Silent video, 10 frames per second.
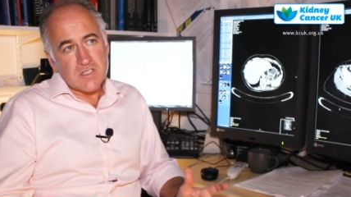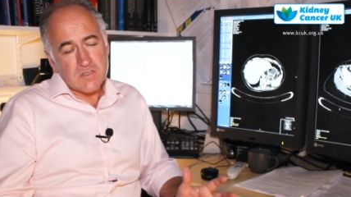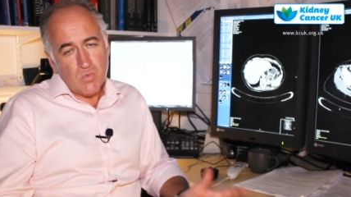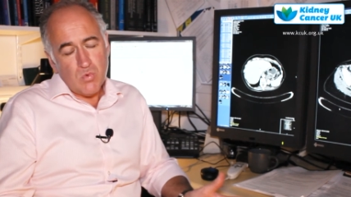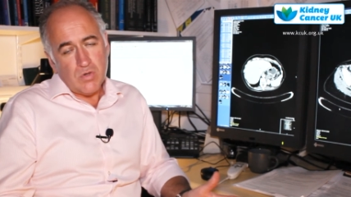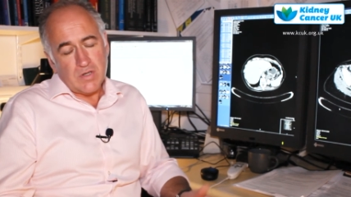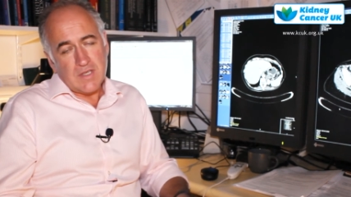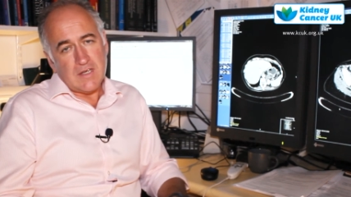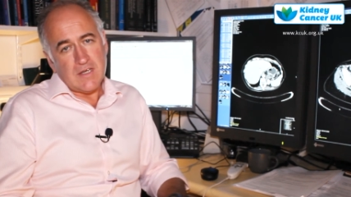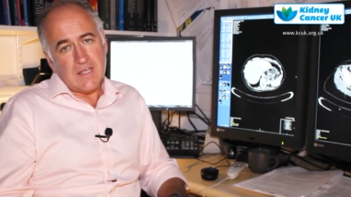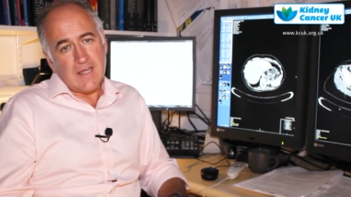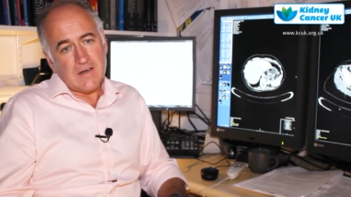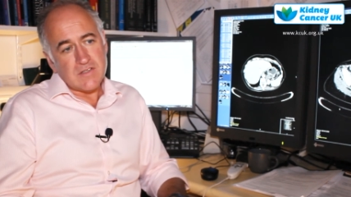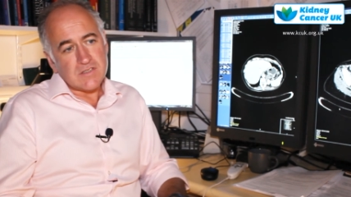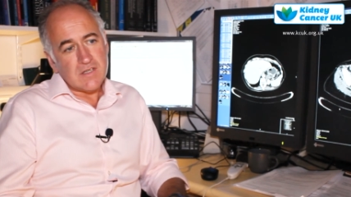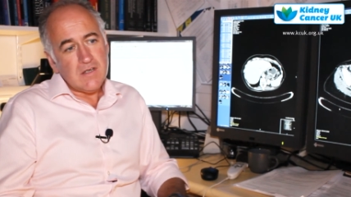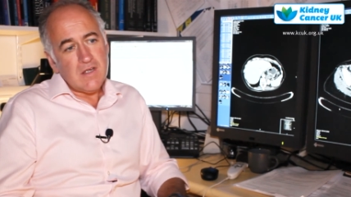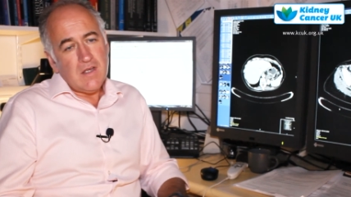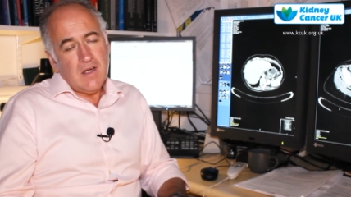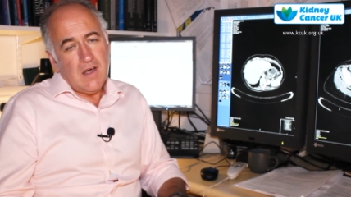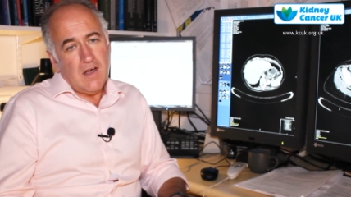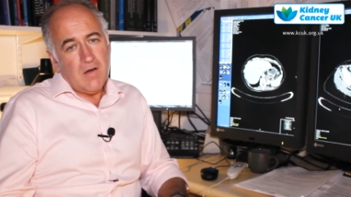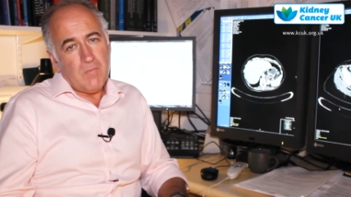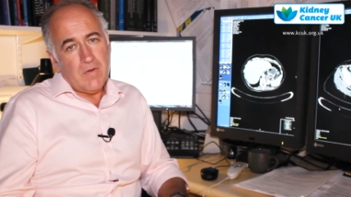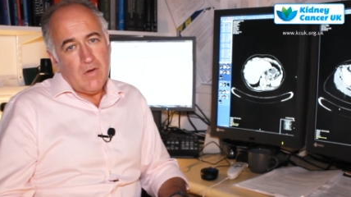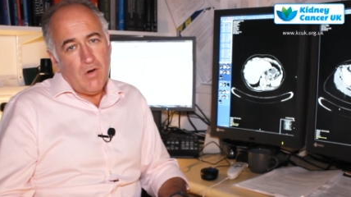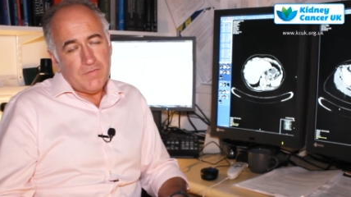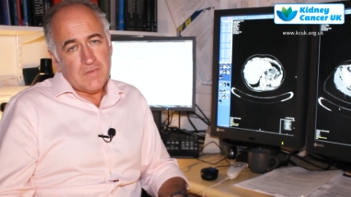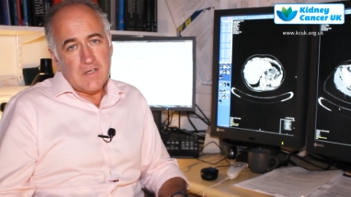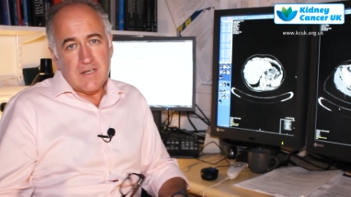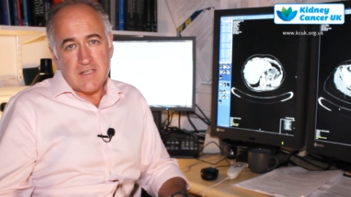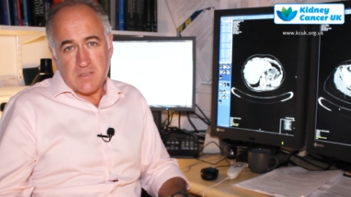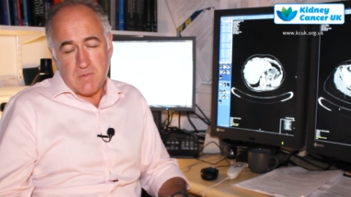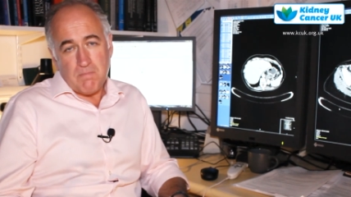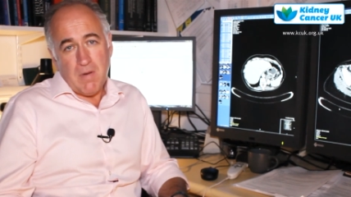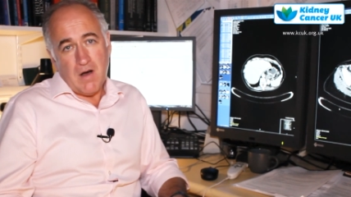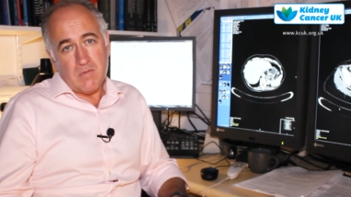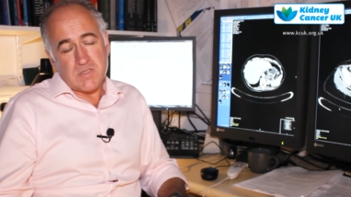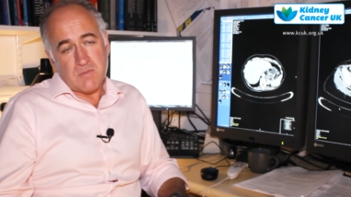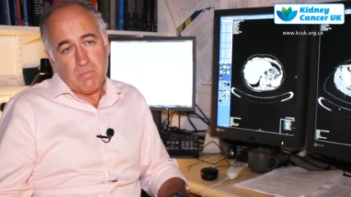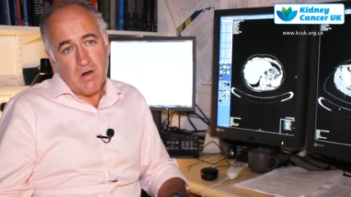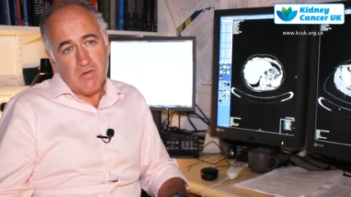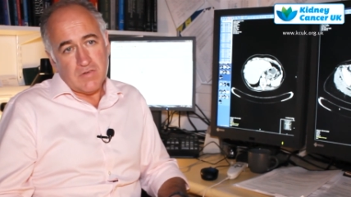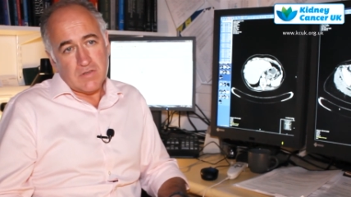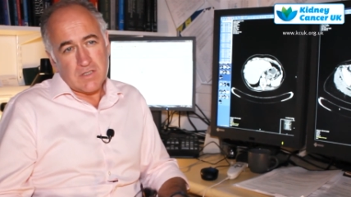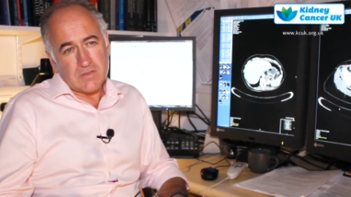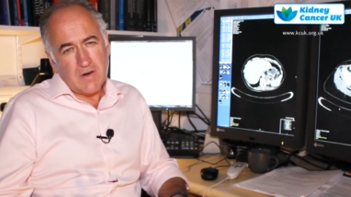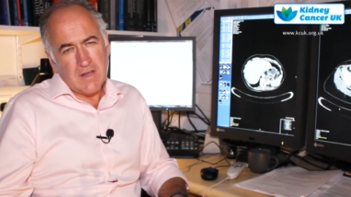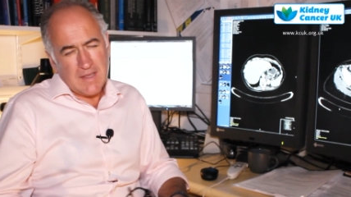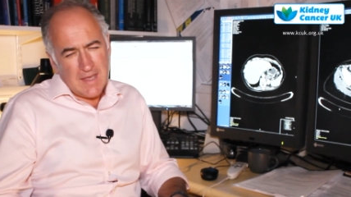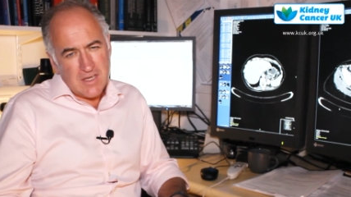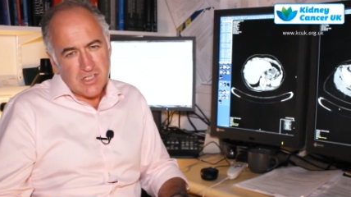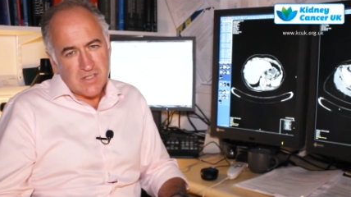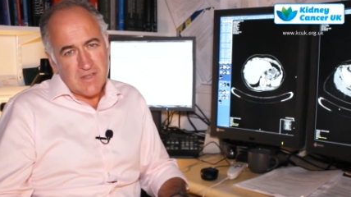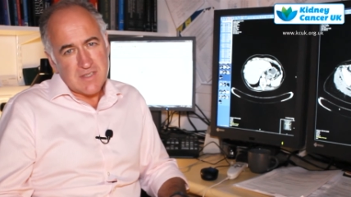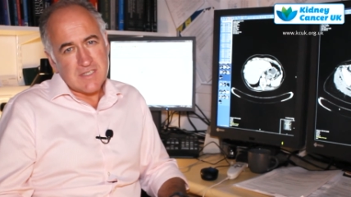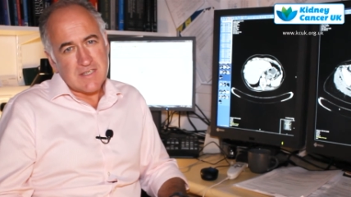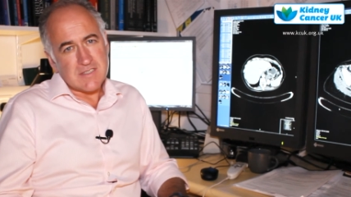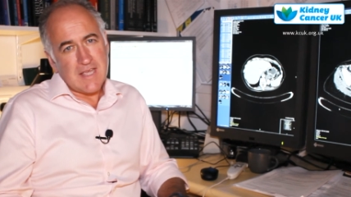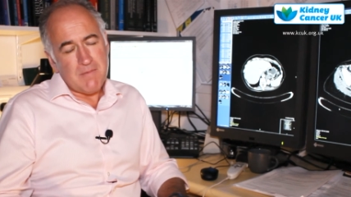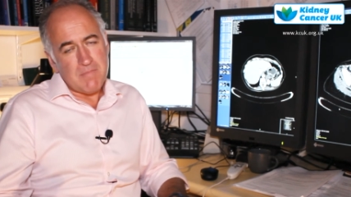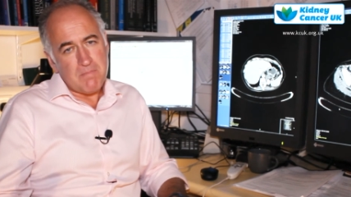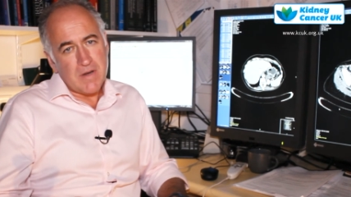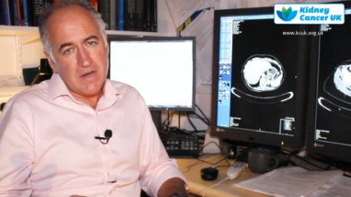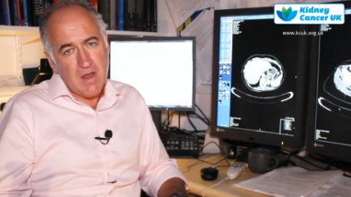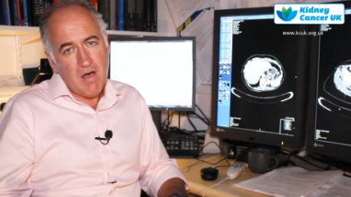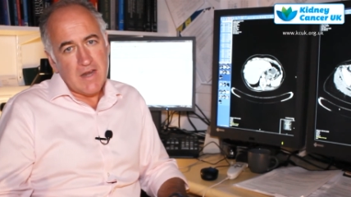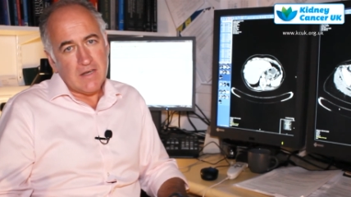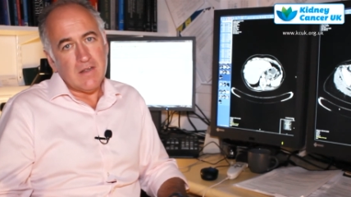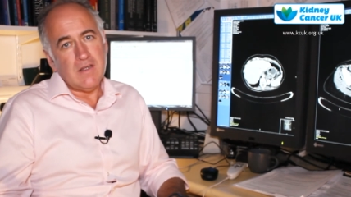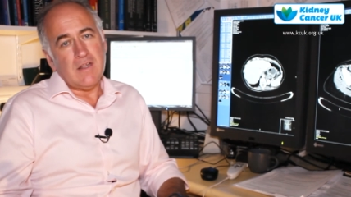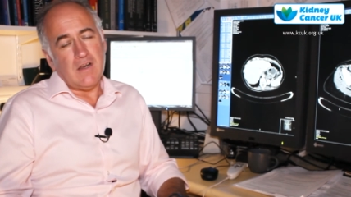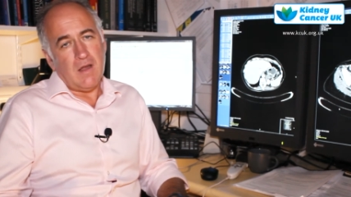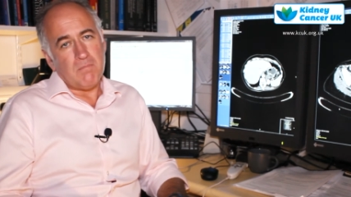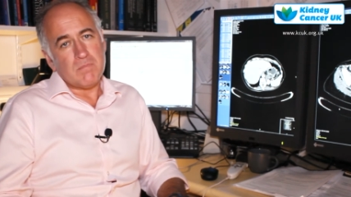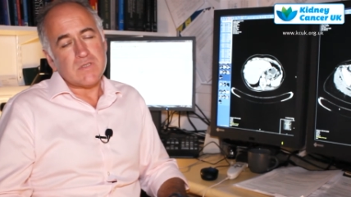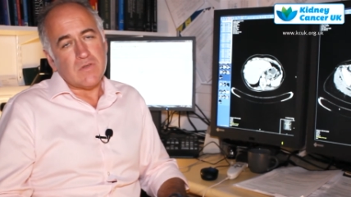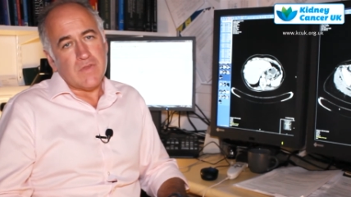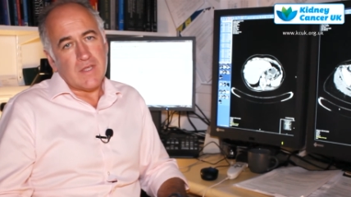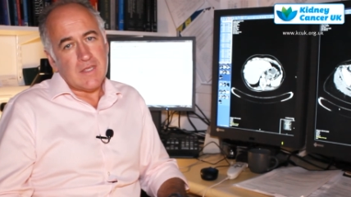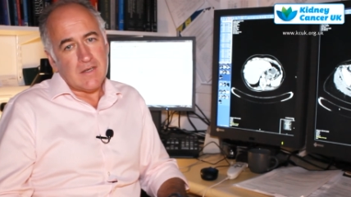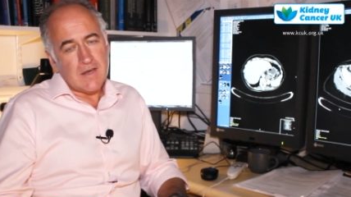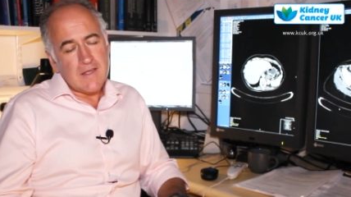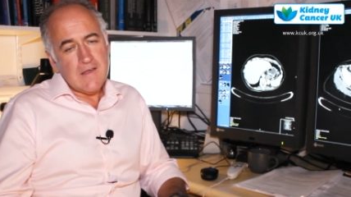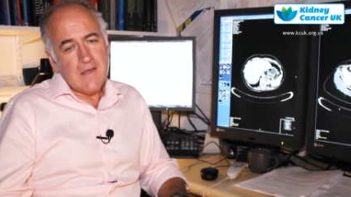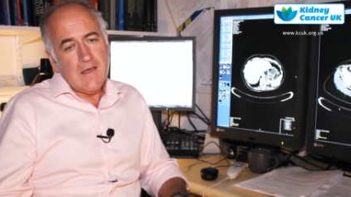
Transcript: smaller kidney cancer, often it needs to be biopsy proven, because very occasionally these things can be benign lumps on the kidney.